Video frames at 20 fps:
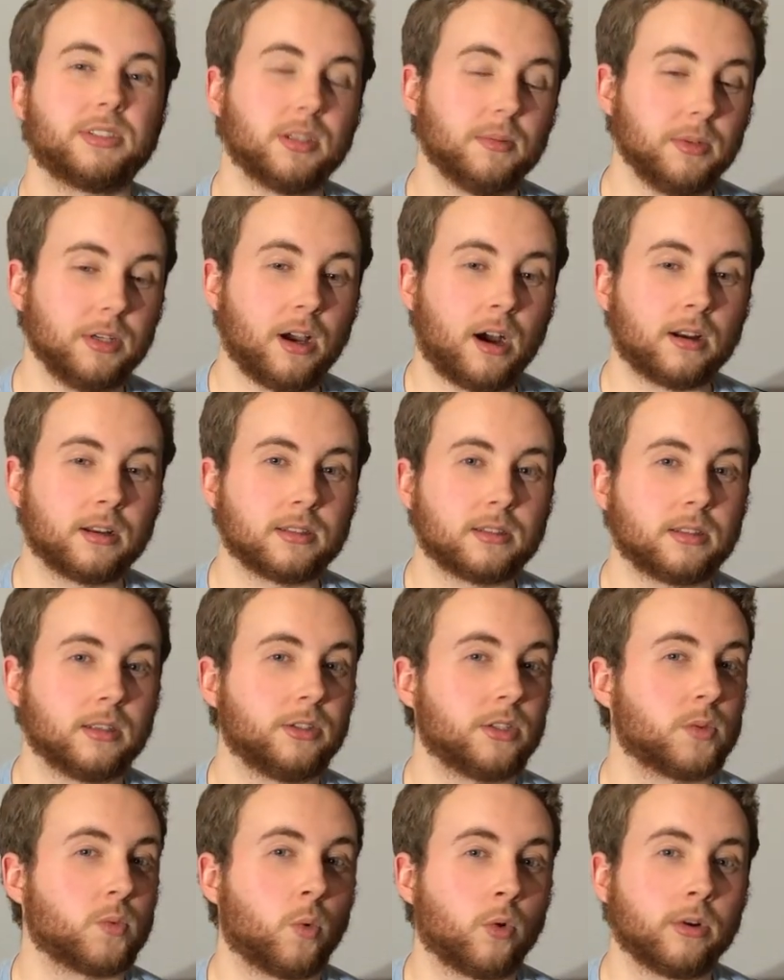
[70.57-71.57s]
to be honest, they
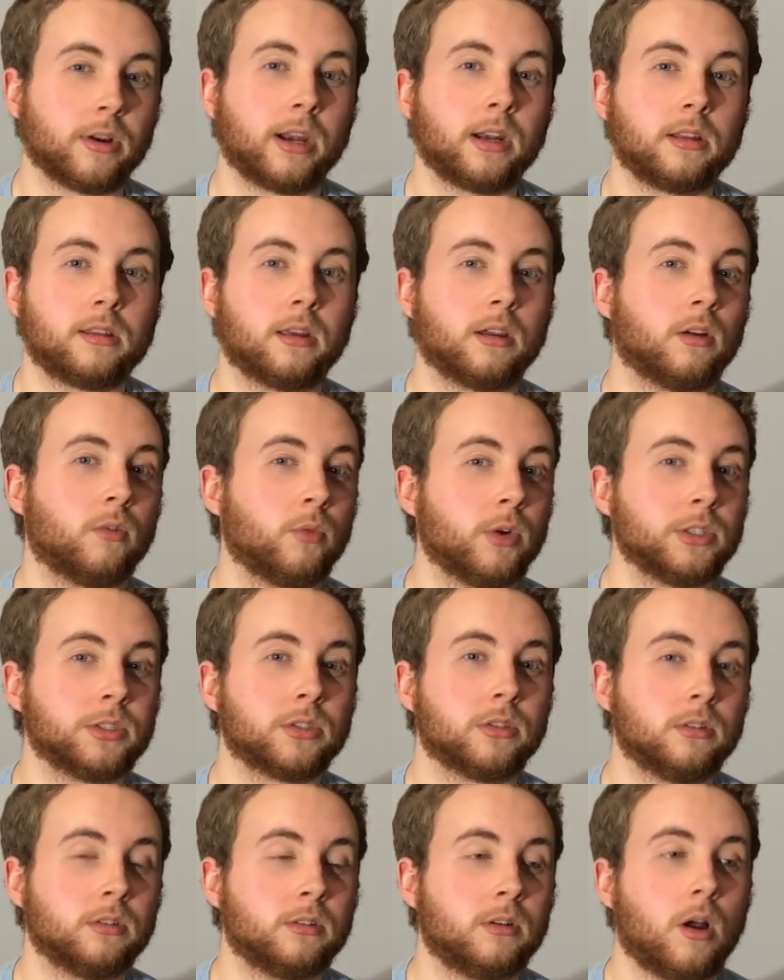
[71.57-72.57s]
just weren't anything
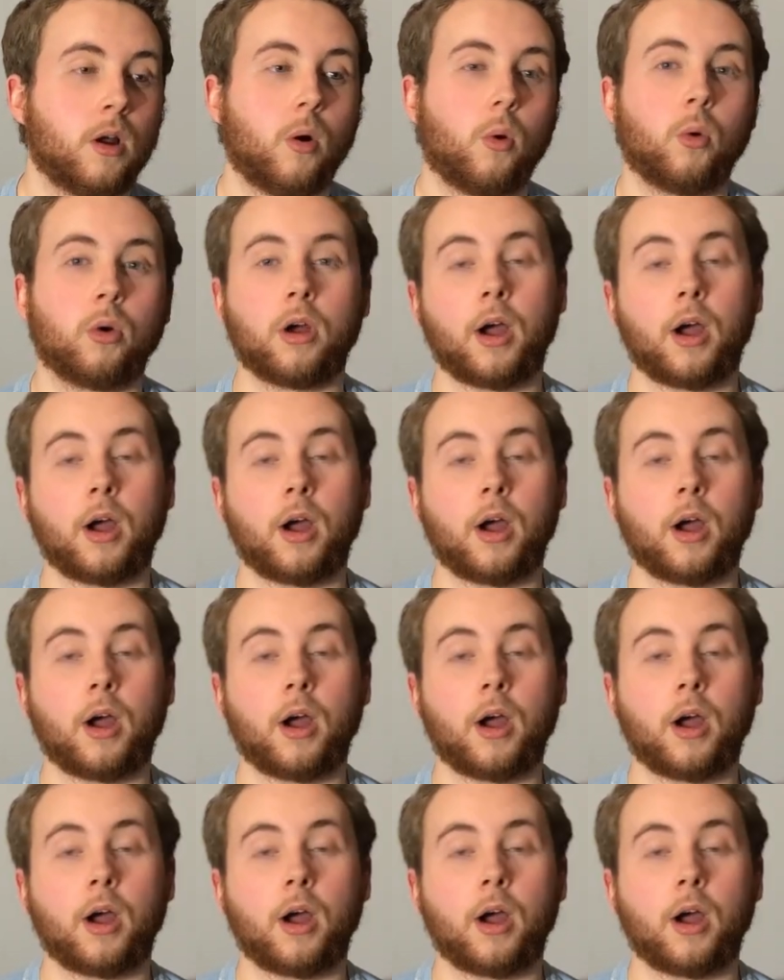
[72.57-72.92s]
original or